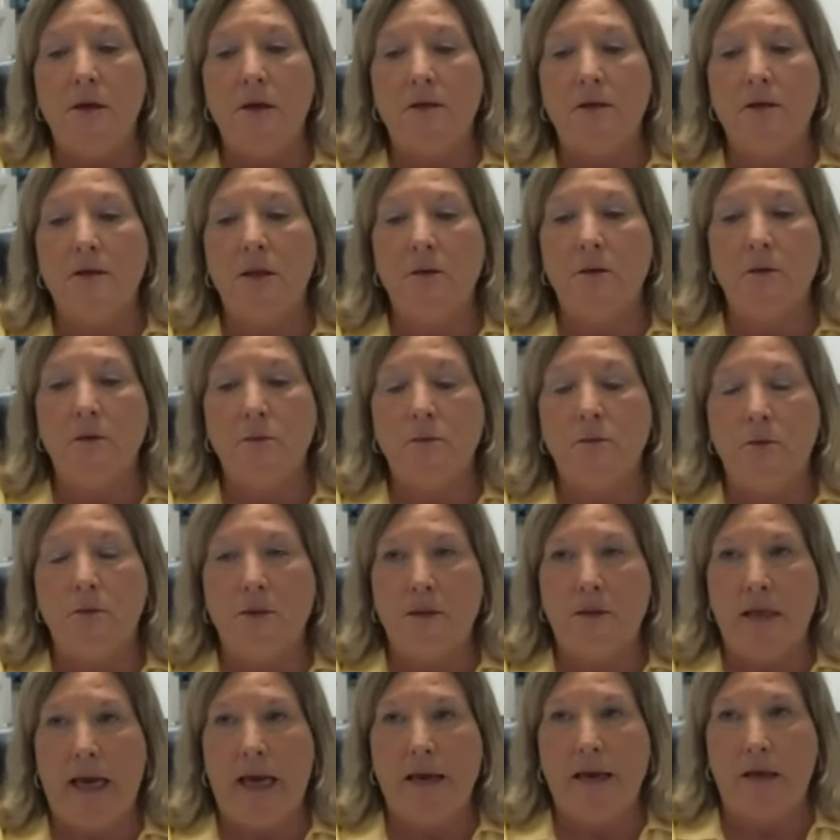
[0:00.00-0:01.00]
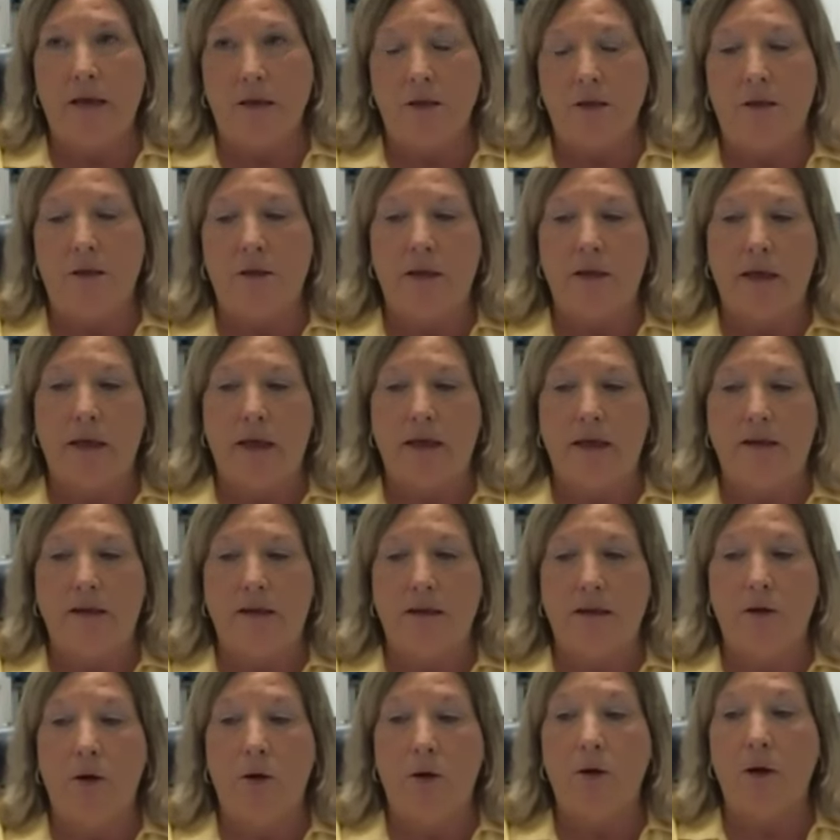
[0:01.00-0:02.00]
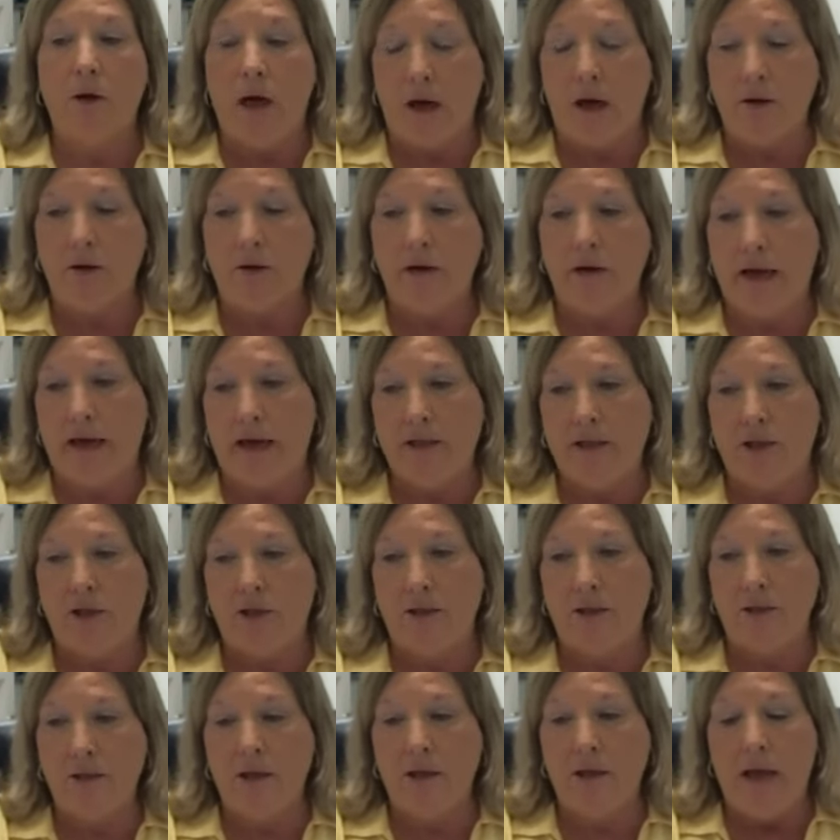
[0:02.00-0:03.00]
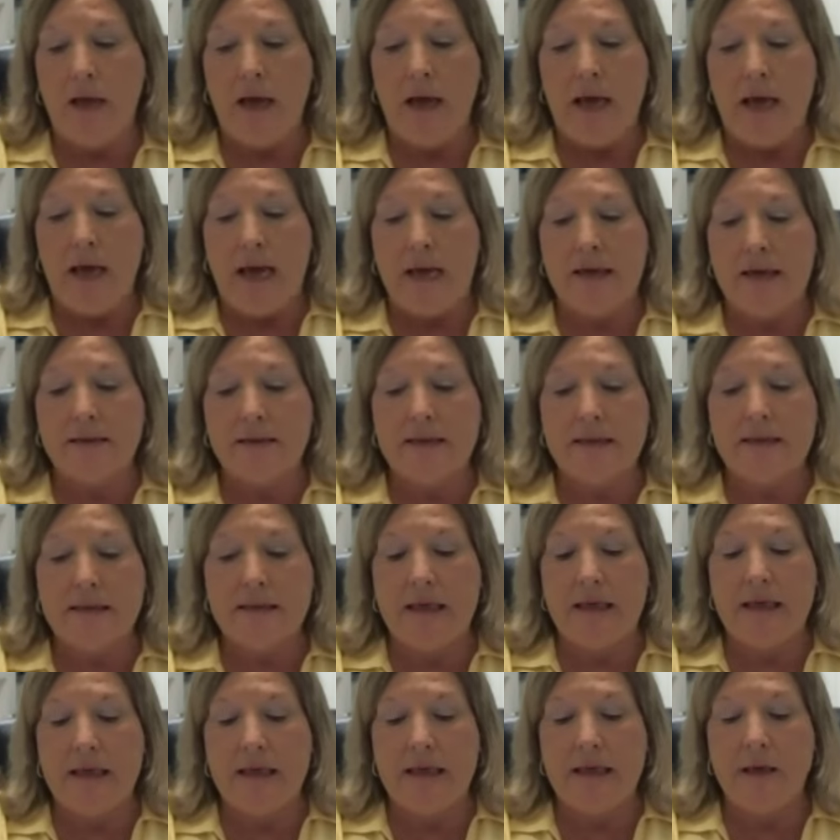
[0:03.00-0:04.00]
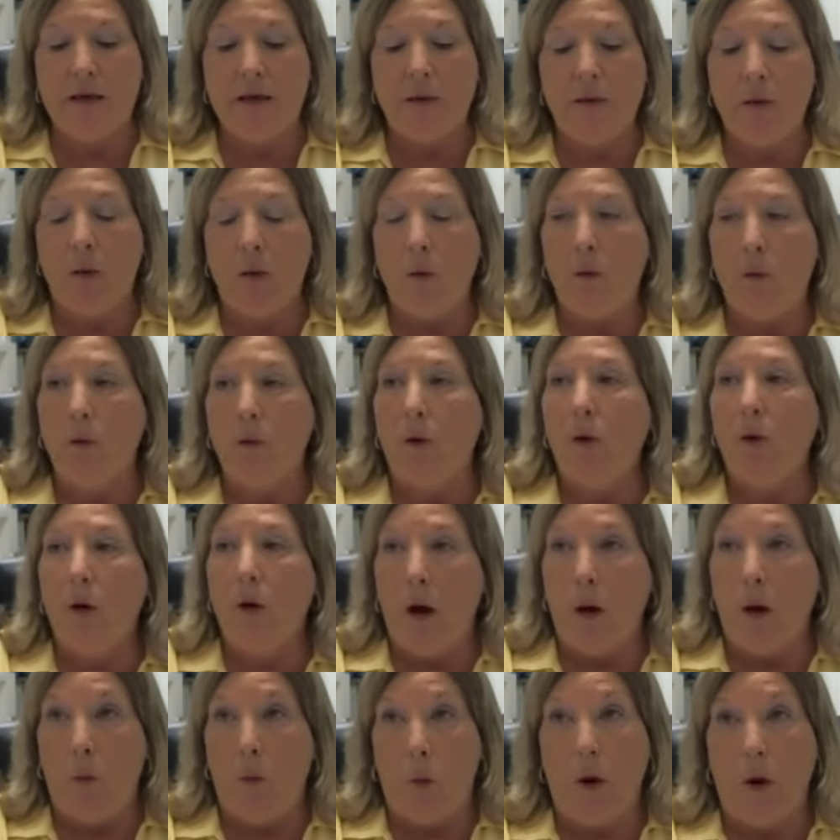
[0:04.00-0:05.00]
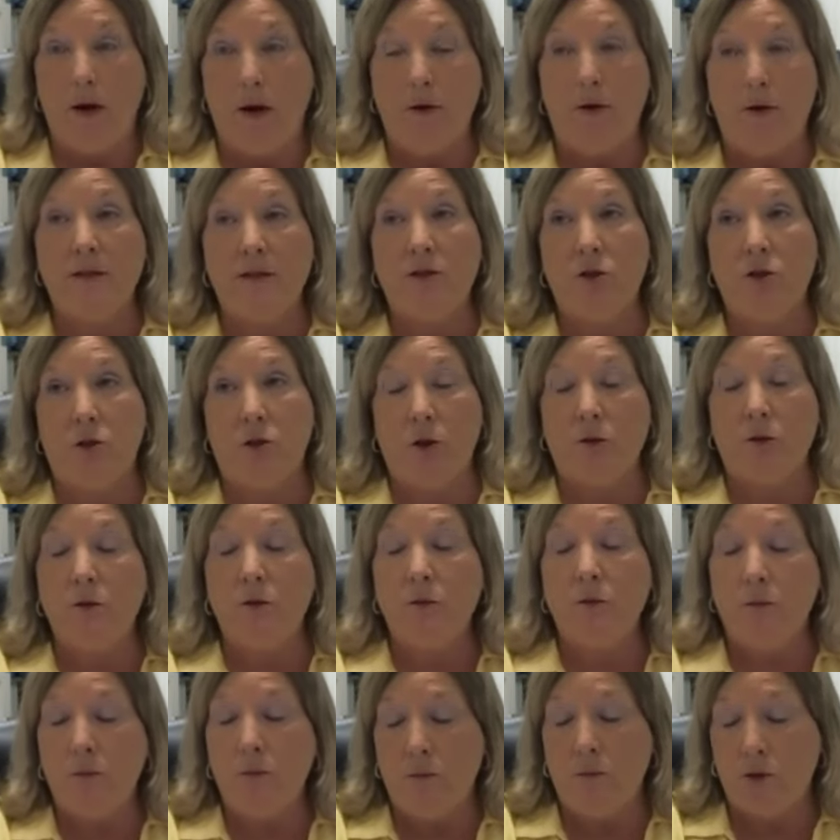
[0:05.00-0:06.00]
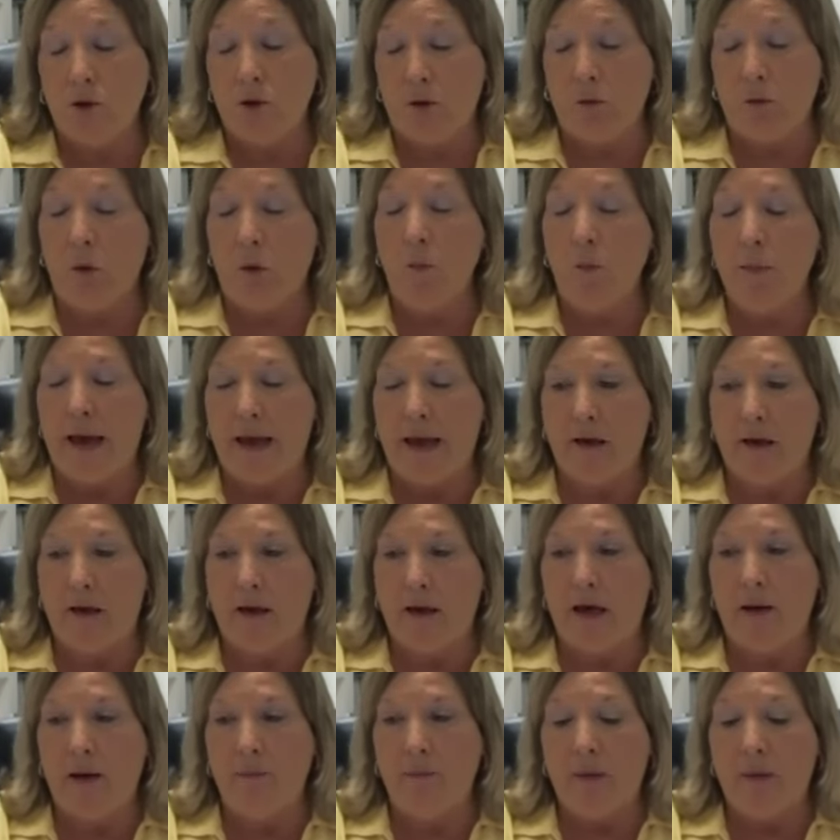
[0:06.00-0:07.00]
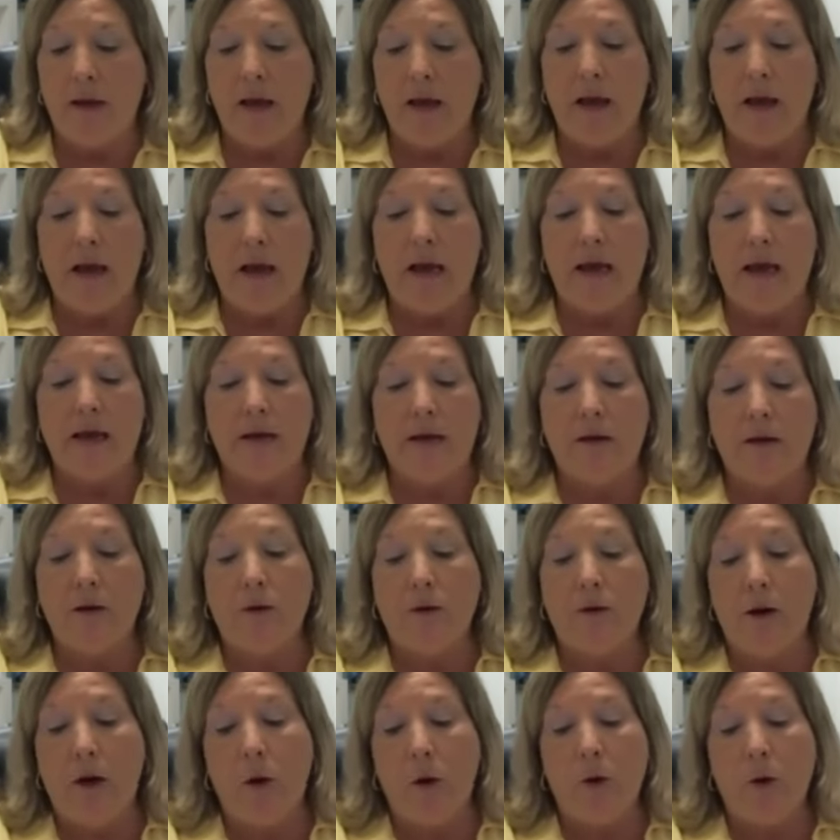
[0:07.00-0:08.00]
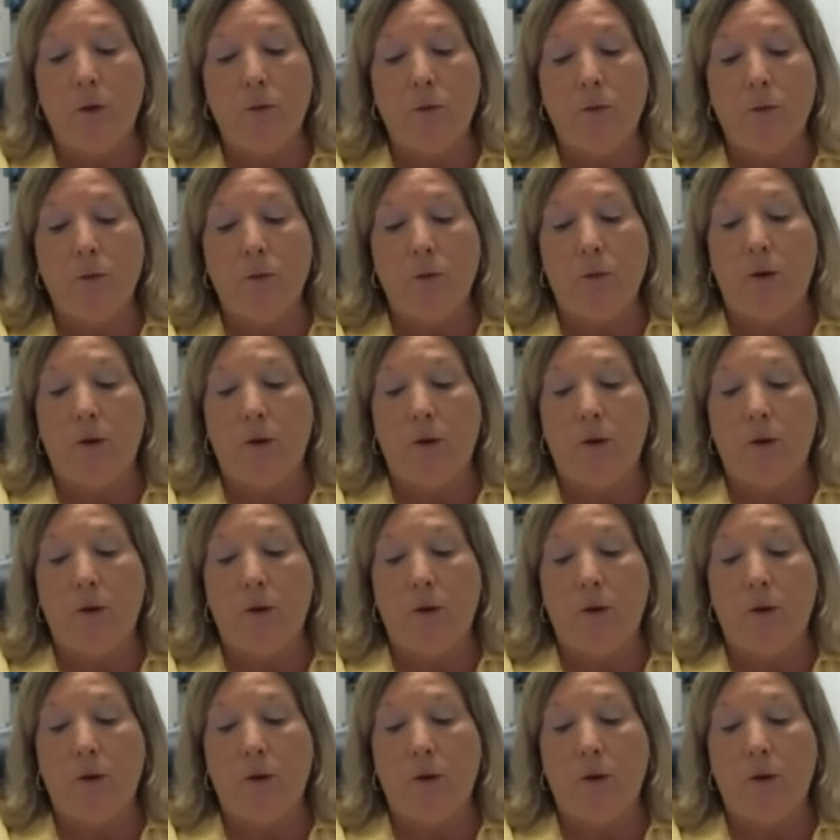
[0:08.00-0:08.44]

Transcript: So take a look at your congregation and see what is your general makeup, and go